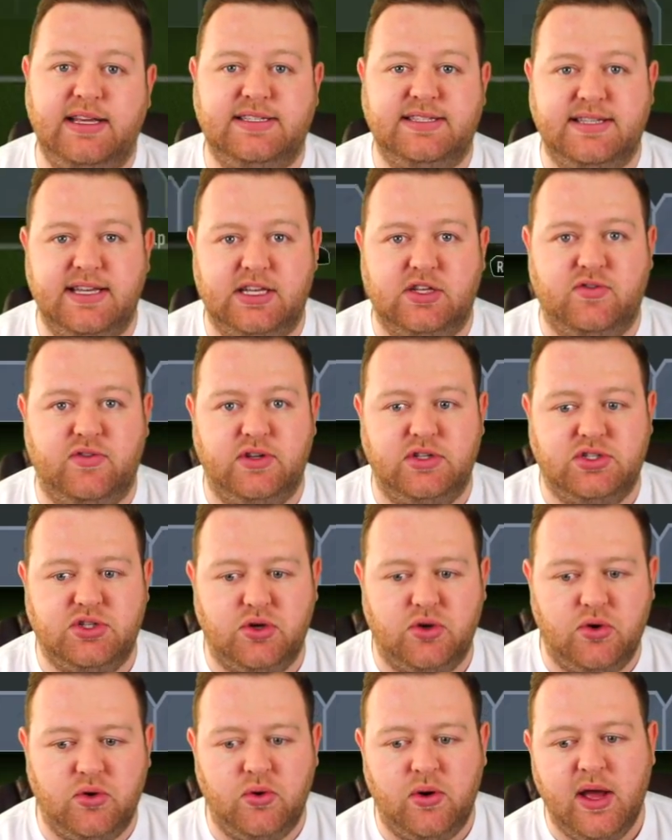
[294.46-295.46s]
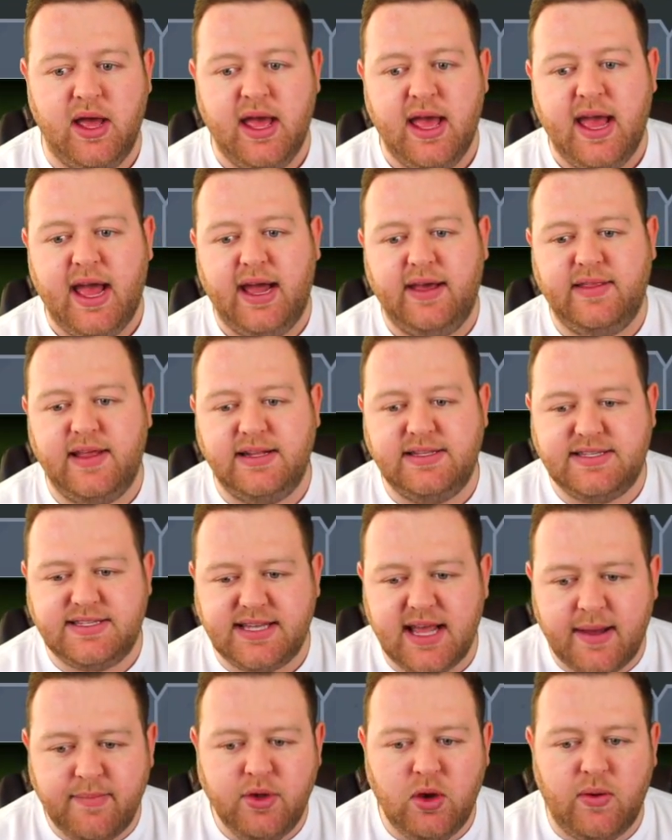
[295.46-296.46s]
he's 6 foot tall. And then
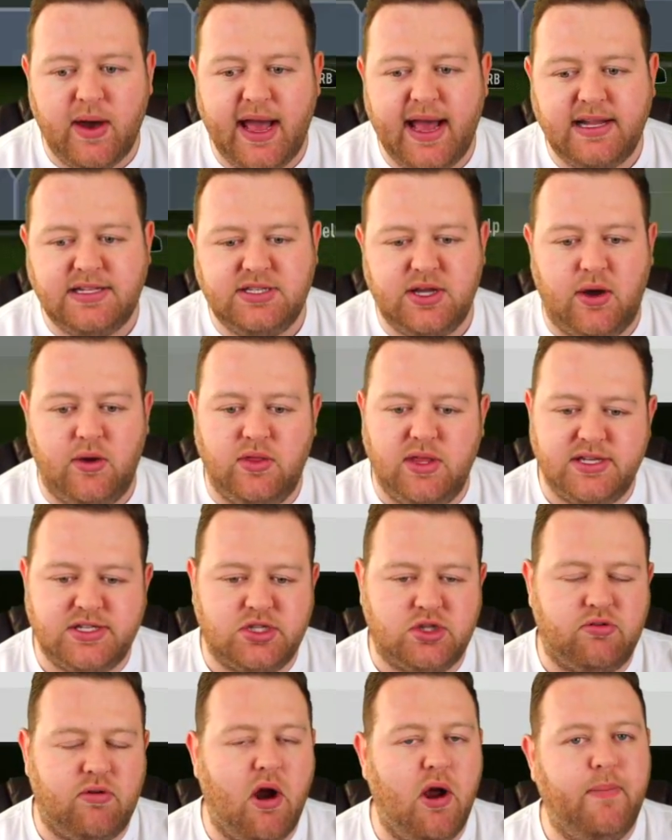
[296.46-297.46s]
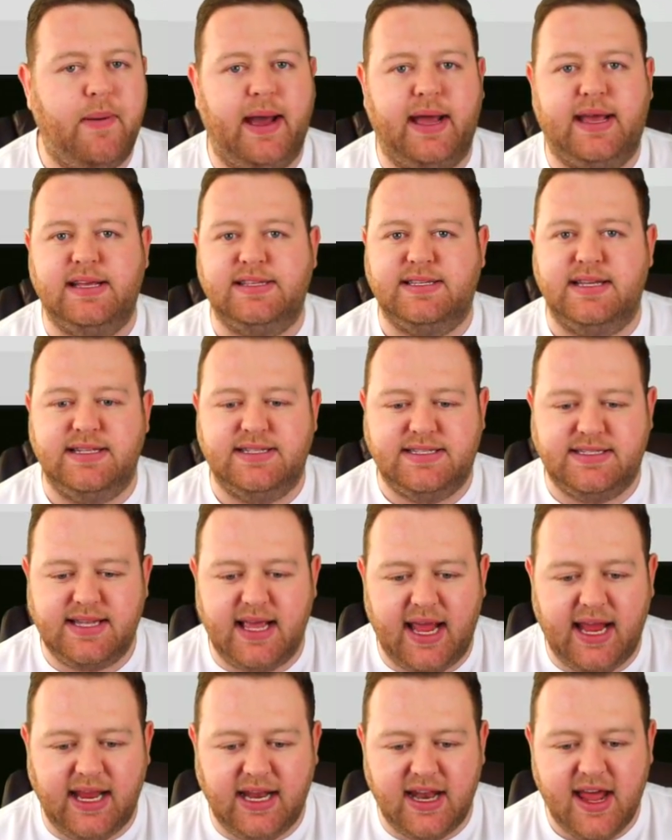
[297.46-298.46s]
Samuel Eto'o, this throwback is
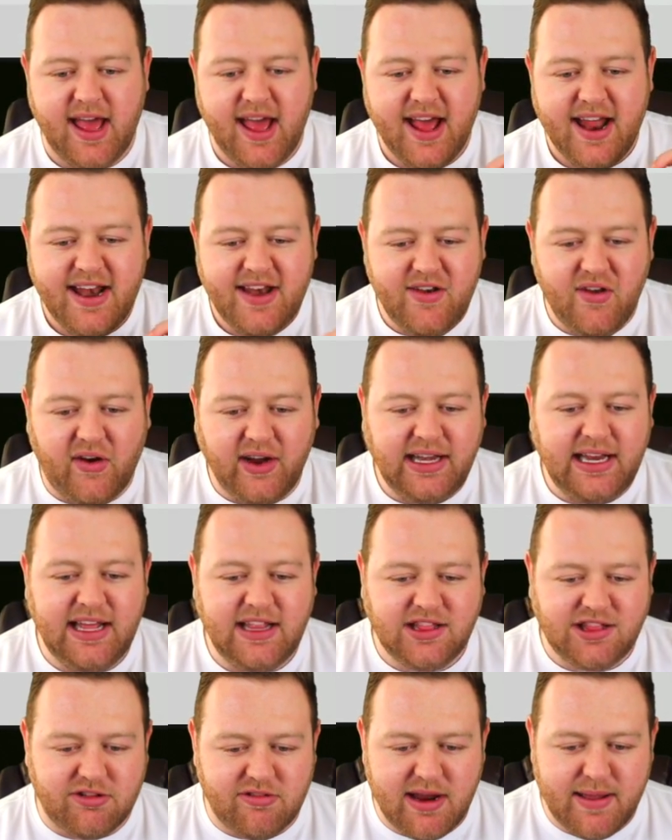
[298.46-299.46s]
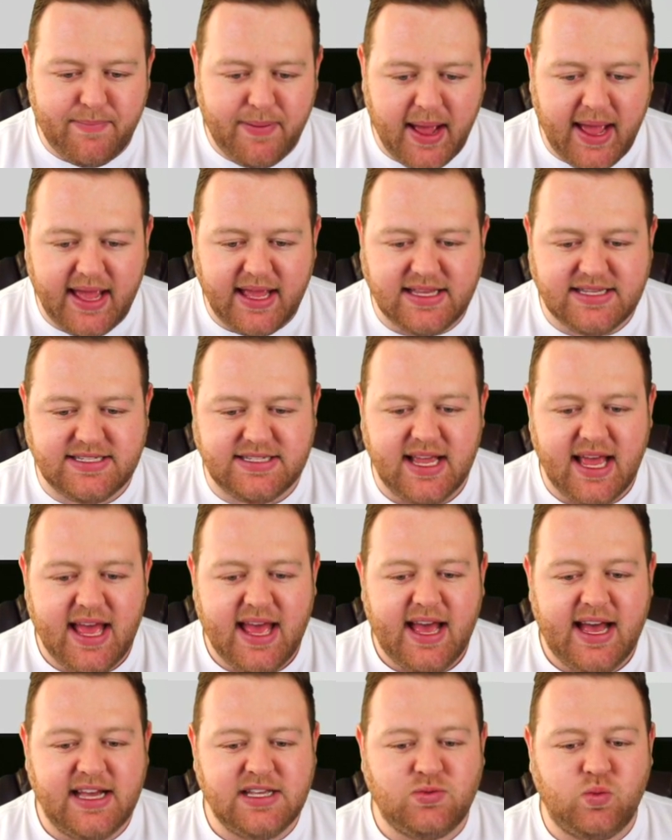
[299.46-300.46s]
insane. 93 pace,
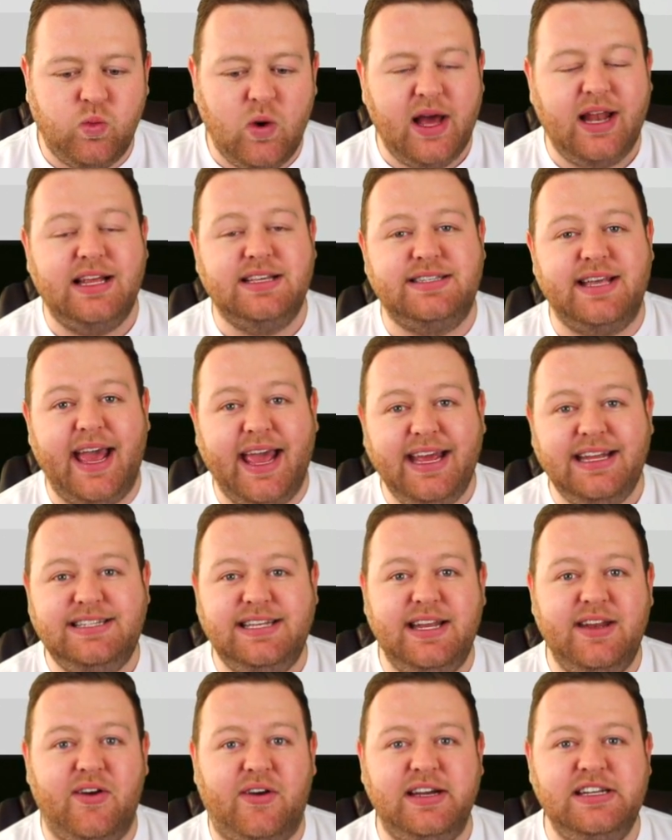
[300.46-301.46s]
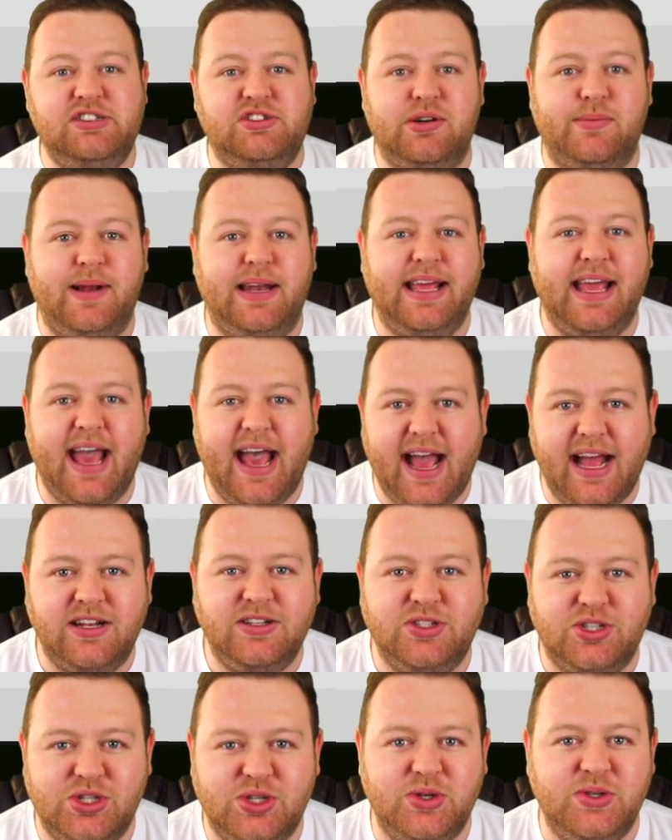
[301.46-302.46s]
as well as 89 dribbling
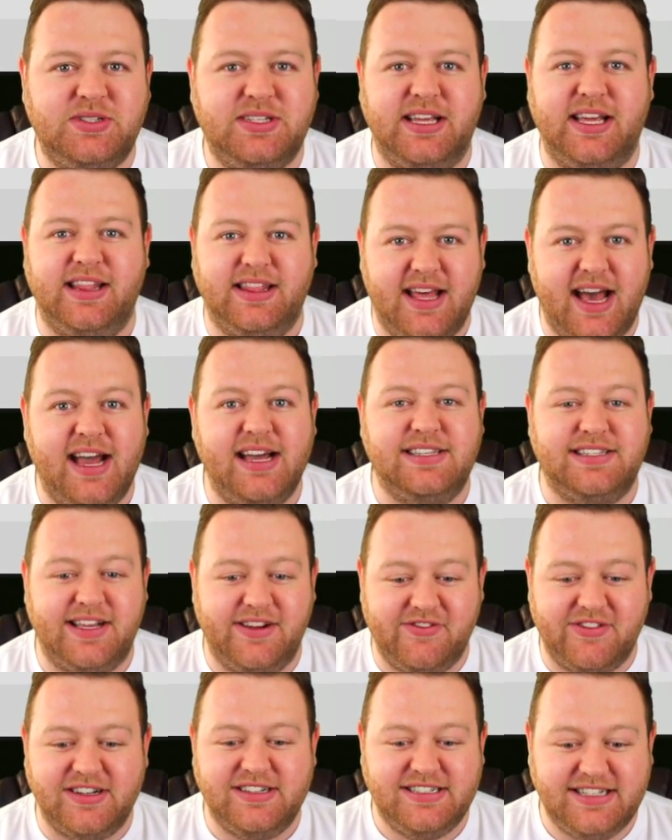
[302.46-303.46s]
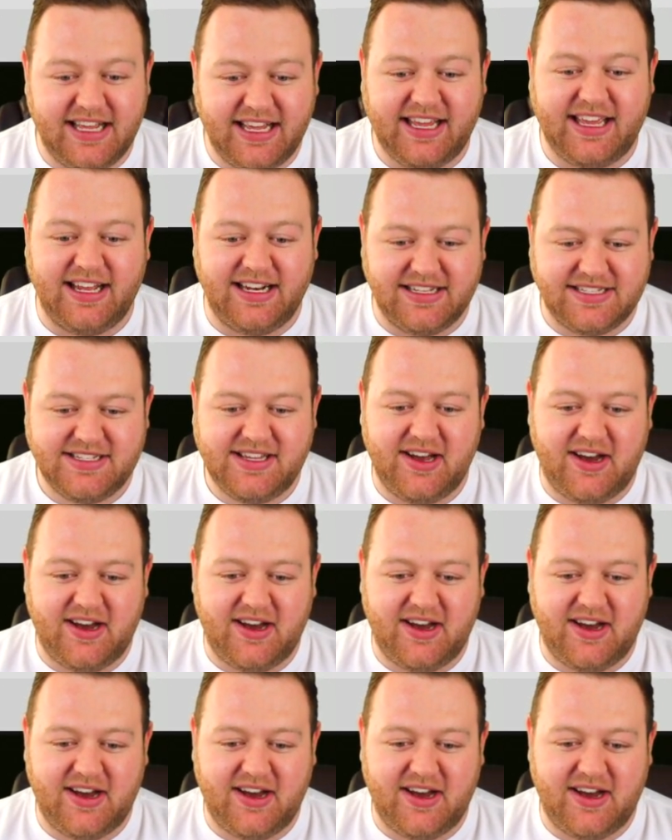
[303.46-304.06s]
and shooting. That is a ridiculous